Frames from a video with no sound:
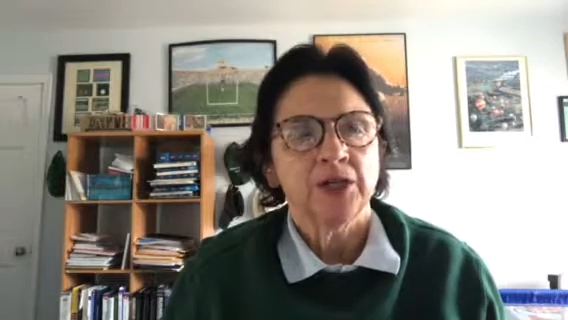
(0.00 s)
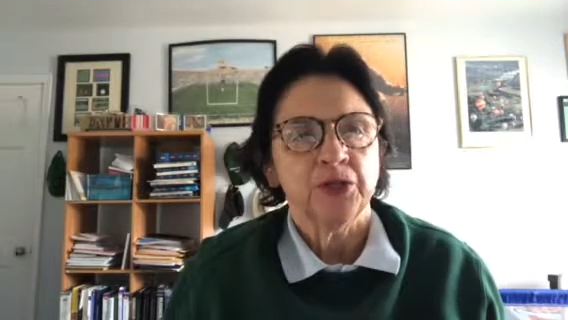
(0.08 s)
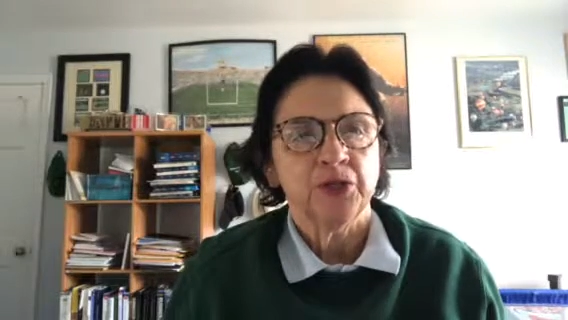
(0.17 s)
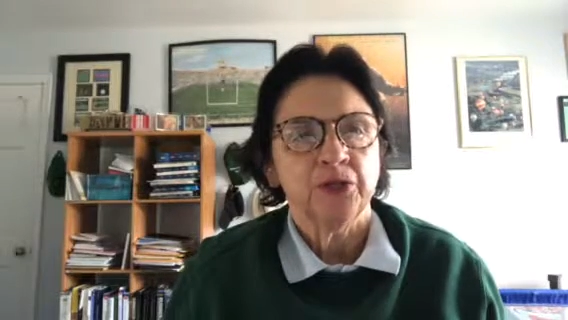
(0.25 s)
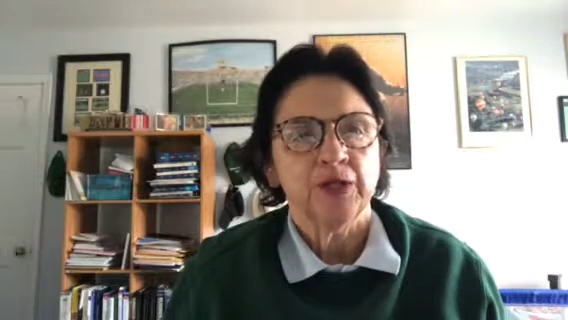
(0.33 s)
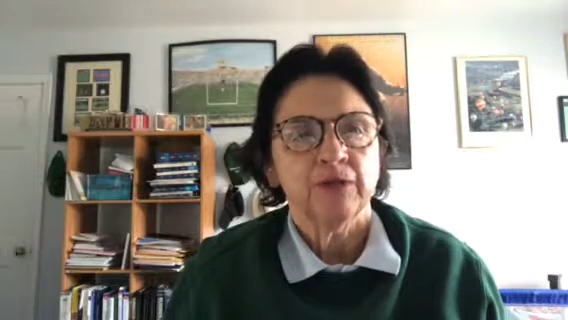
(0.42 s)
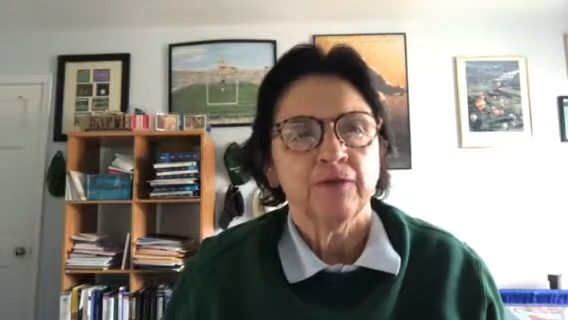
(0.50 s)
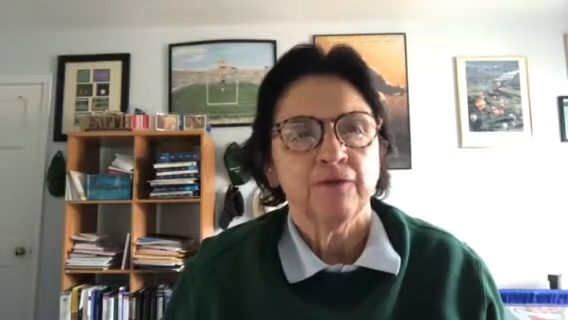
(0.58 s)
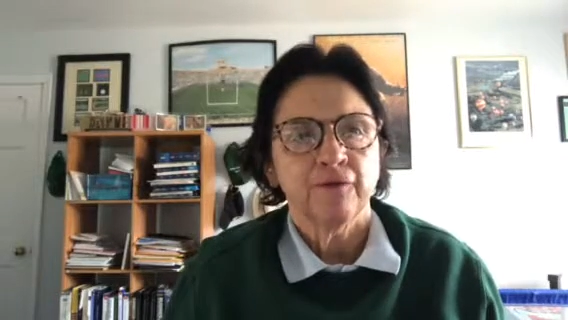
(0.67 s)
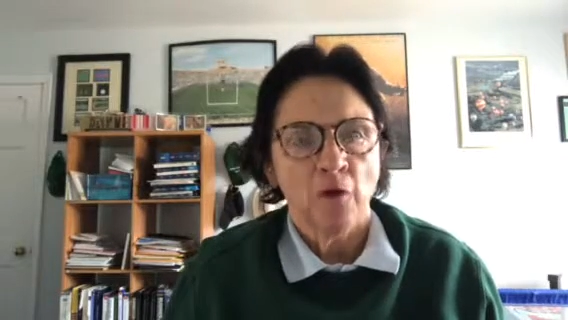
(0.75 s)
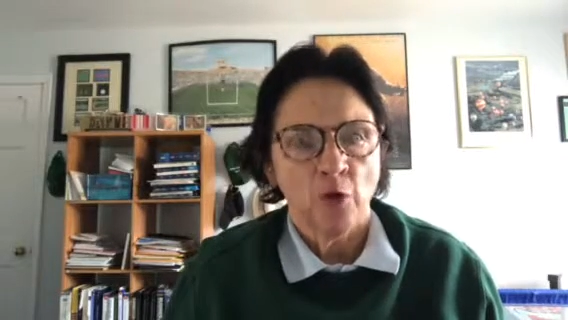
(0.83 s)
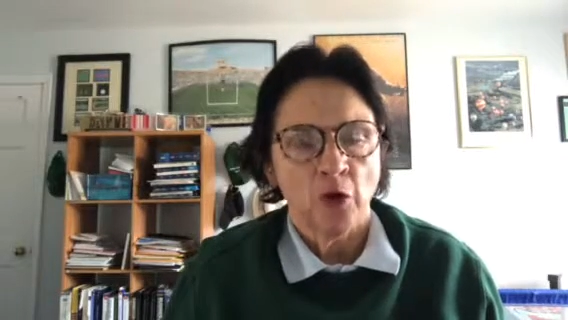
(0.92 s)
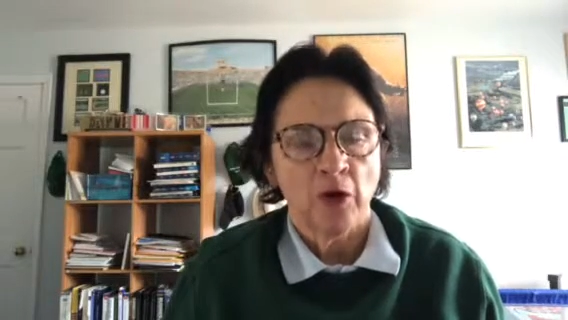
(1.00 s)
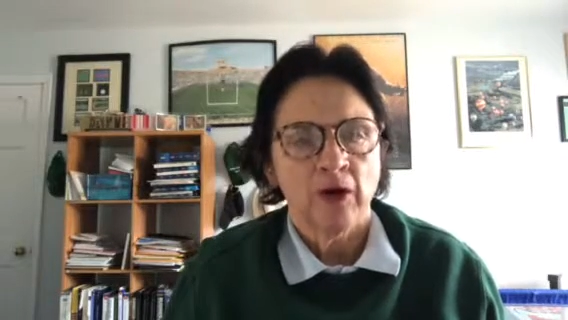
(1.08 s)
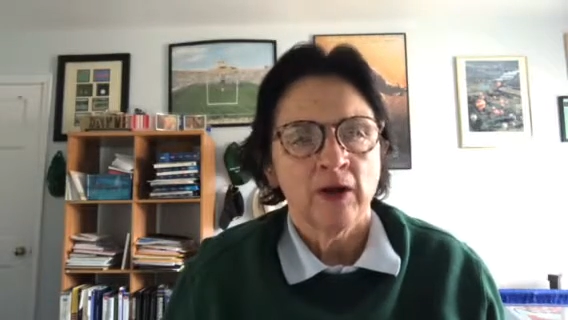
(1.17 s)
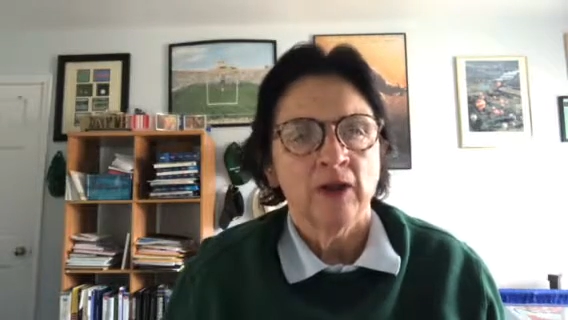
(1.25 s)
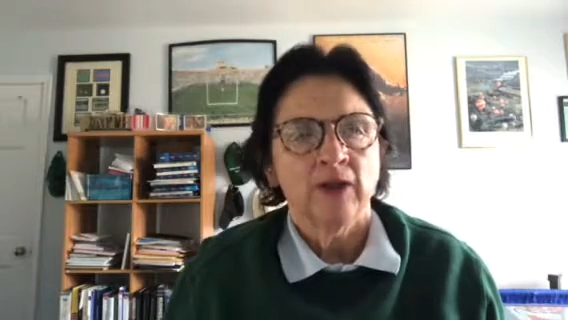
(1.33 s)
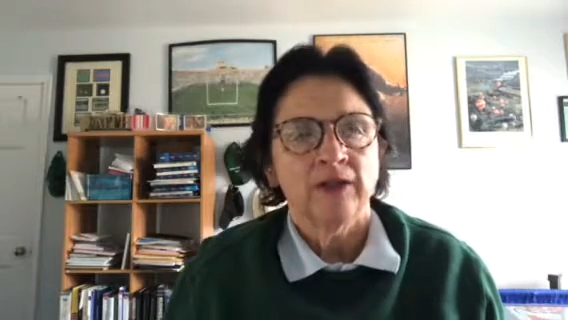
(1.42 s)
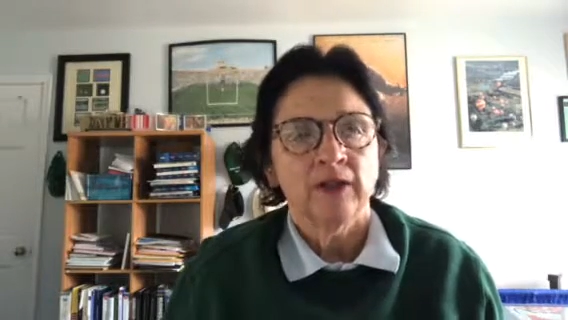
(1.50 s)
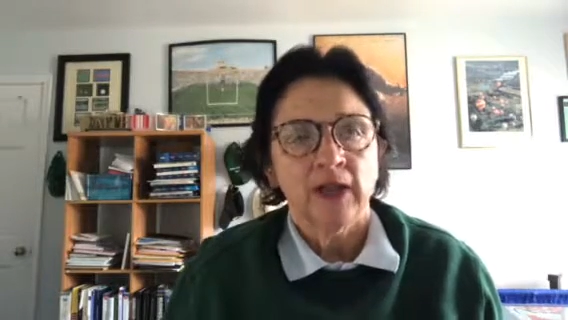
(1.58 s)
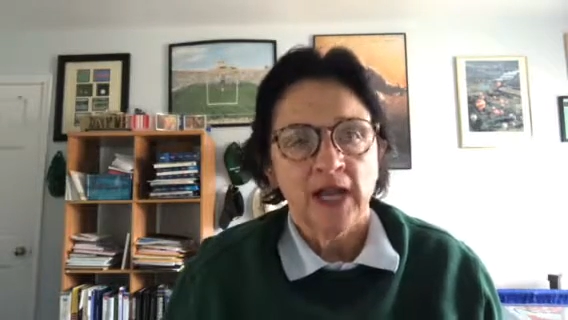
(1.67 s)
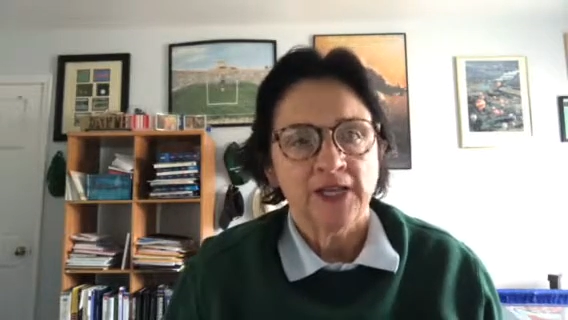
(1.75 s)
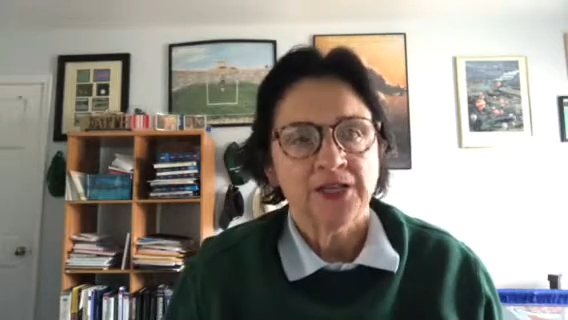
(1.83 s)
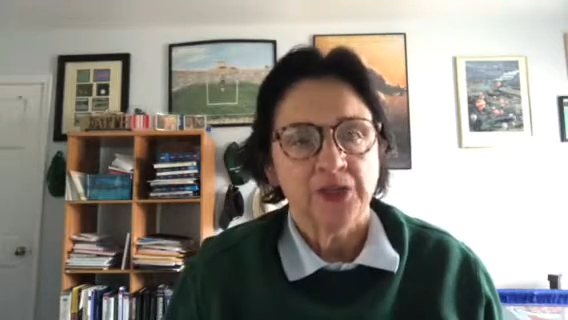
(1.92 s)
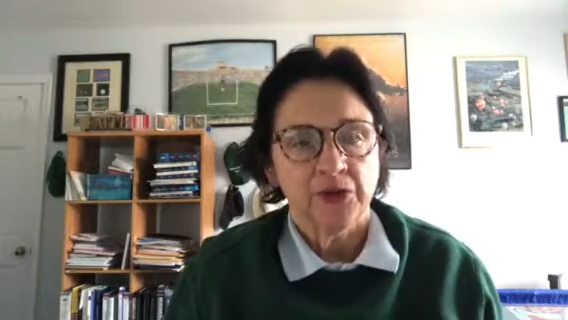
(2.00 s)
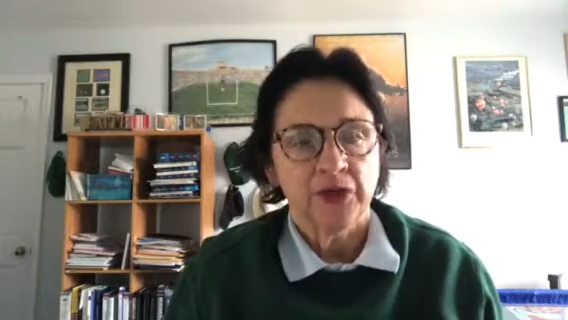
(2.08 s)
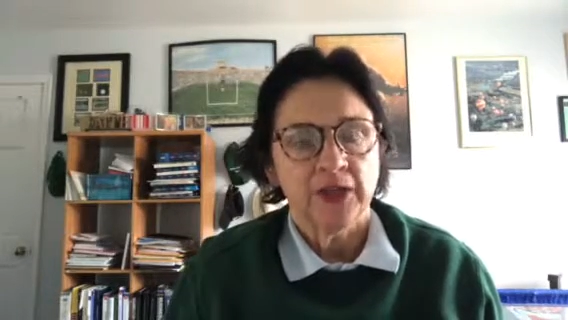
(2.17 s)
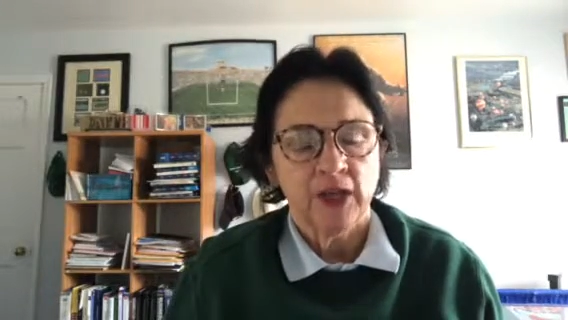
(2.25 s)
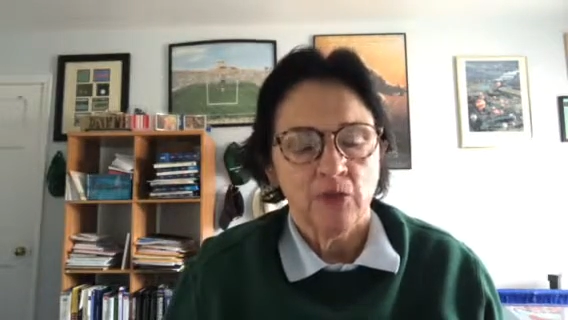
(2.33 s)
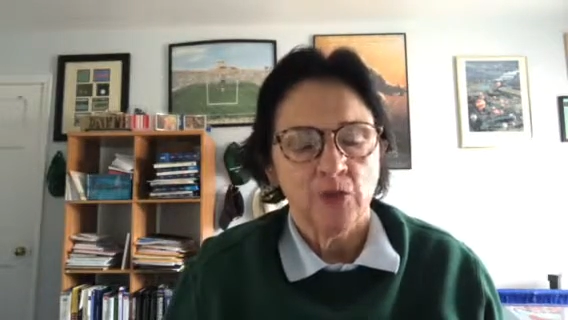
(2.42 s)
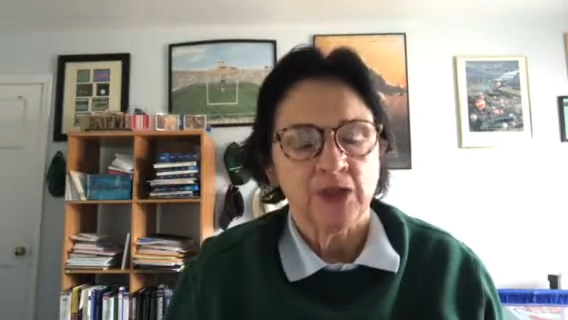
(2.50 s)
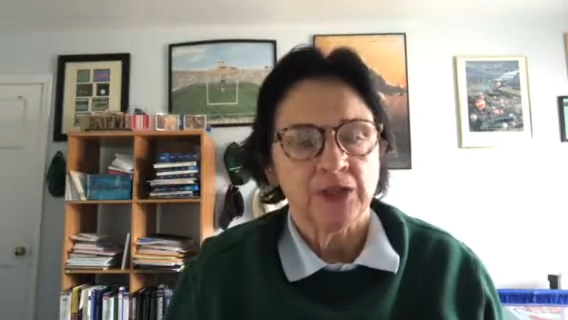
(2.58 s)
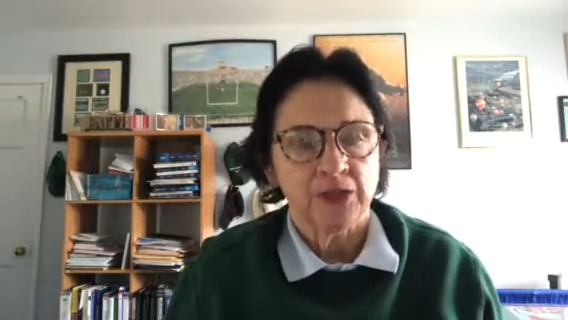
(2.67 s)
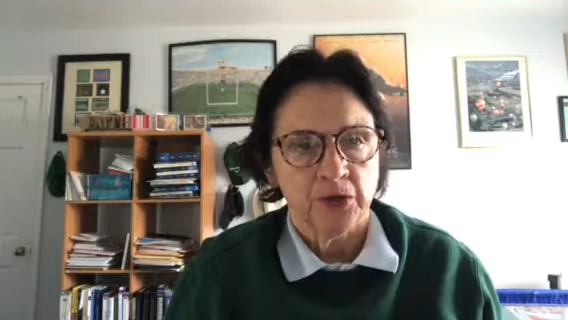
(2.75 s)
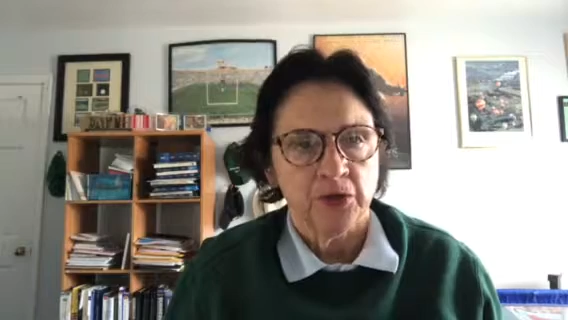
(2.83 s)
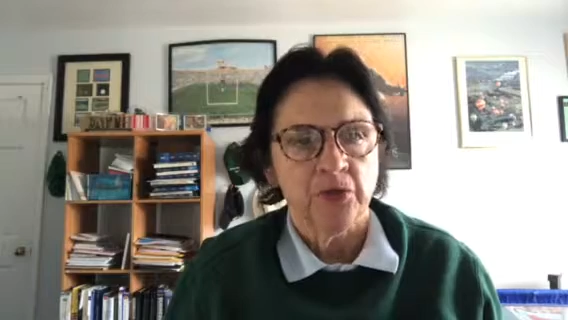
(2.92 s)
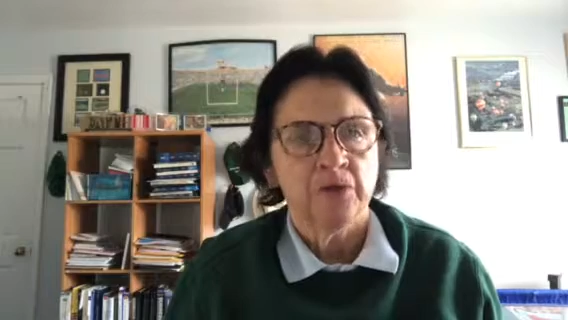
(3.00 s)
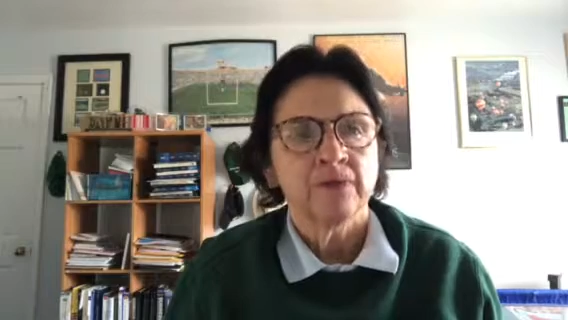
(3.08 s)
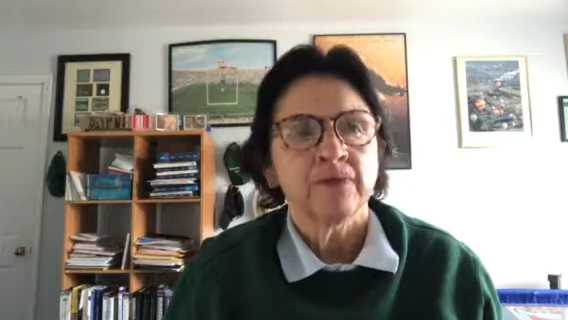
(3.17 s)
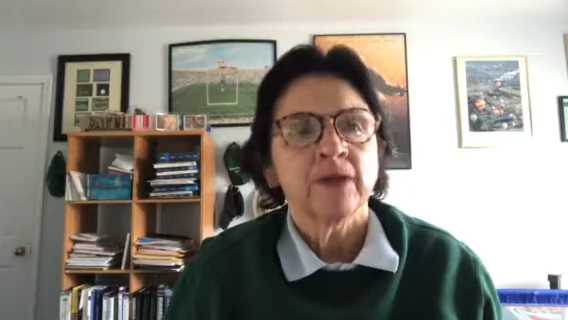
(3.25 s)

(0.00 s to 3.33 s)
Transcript: Unit 4, the last unit that we do.